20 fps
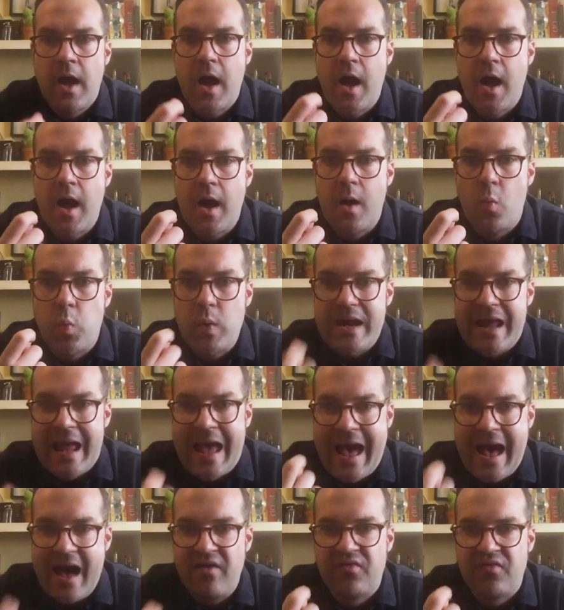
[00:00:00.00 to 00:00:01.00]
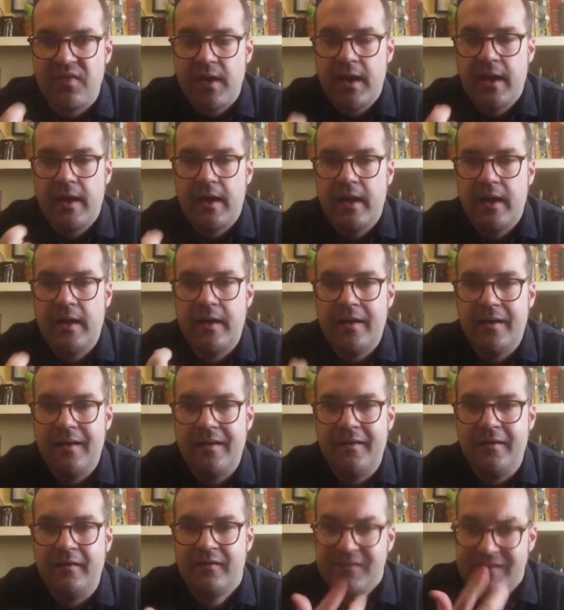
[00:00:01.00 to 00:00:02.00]
Uh, we have
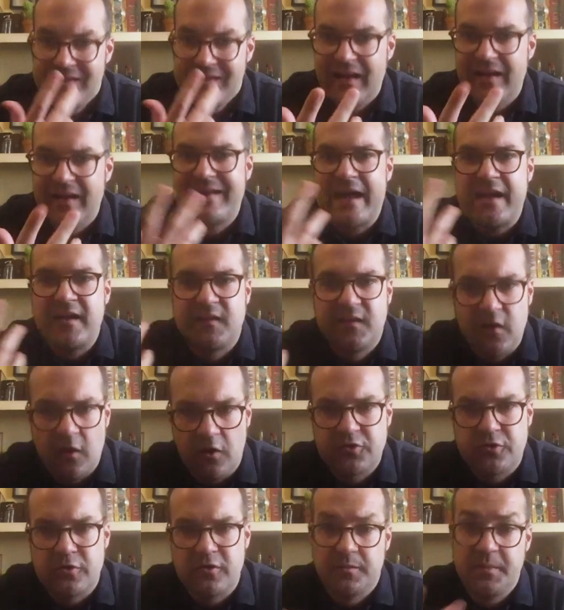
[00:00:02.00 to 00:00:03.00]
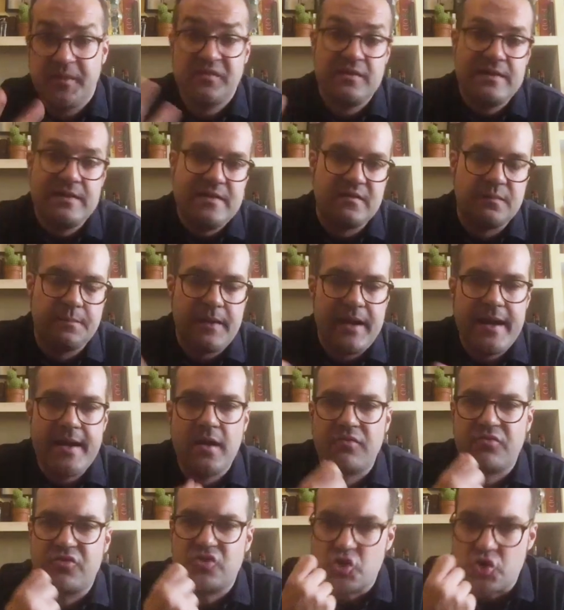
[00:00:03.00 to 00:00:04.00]
uh, still that culture, especially in Spain,
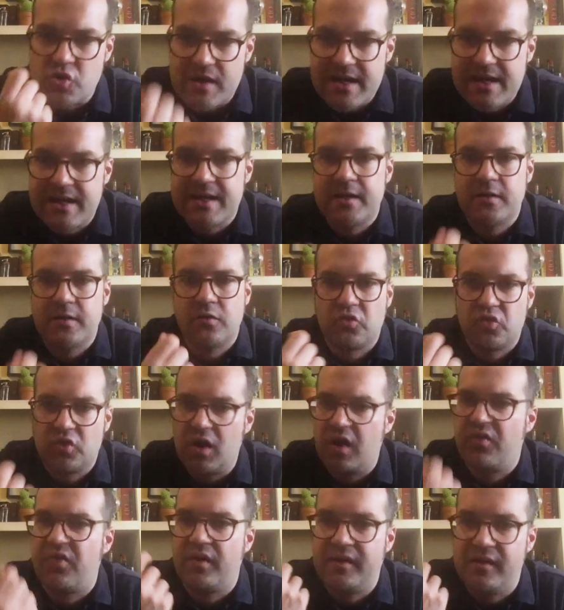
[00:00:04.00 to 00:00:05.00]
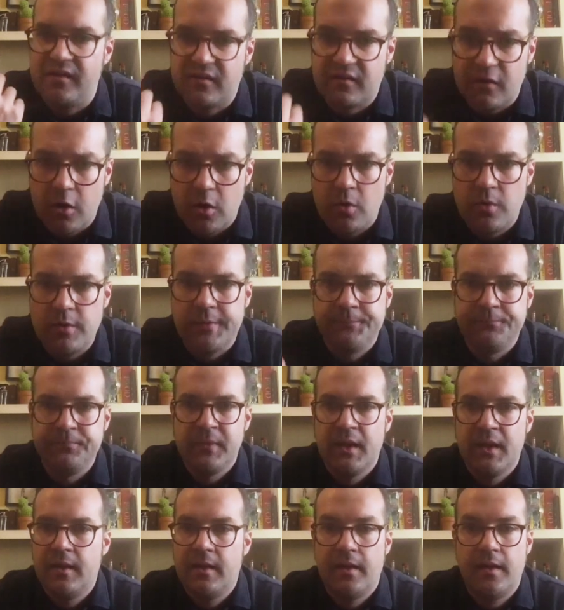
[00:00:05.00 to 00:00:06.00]
of drinking the stuff on its own.
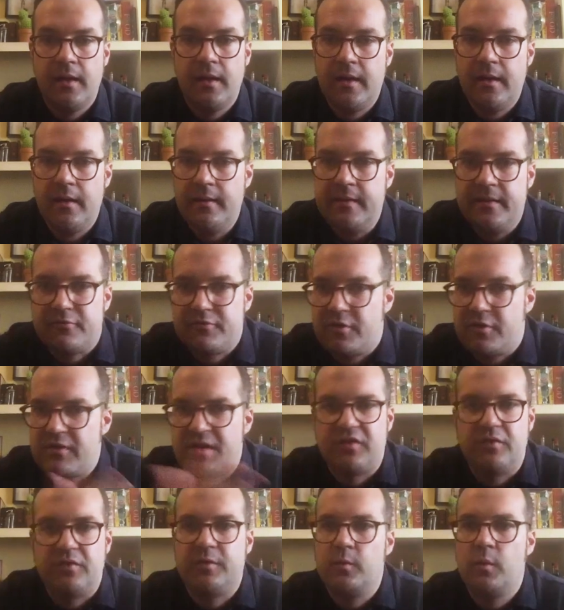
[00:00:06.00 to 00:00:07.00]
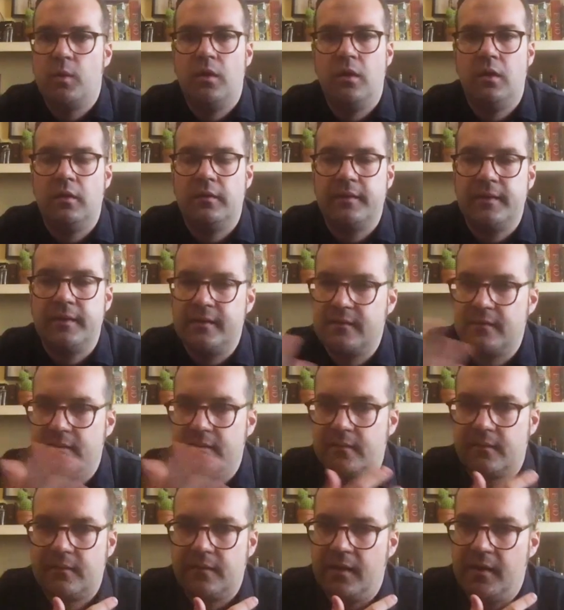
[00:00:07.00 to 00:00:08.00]
Uh, in the rest of the world, it's
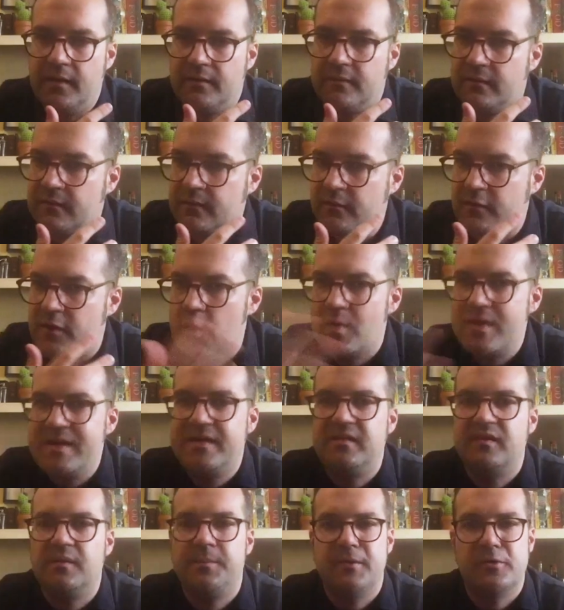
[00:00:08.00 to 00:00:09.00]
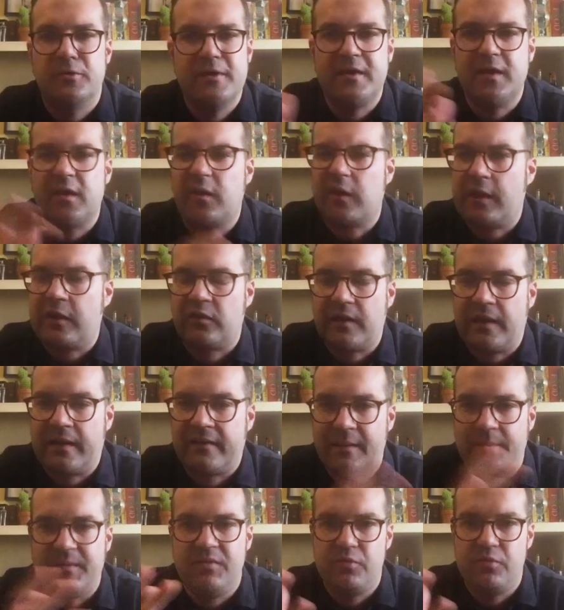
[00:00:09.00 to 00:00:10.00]
it's slowly disappearing,
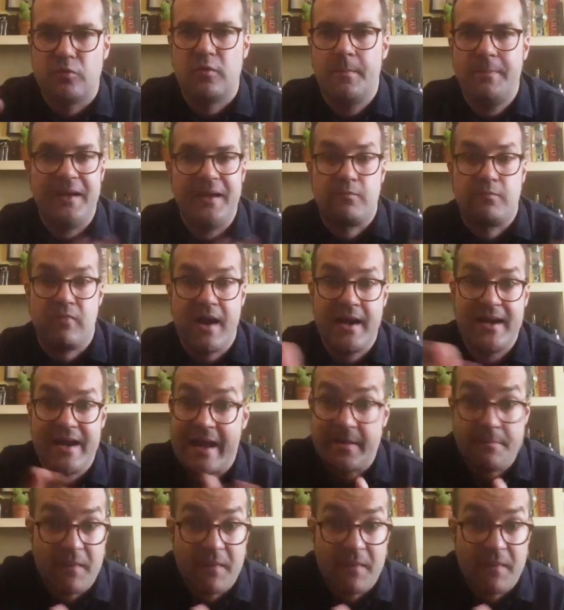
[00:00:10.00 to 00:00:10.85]
except if you're a big brand like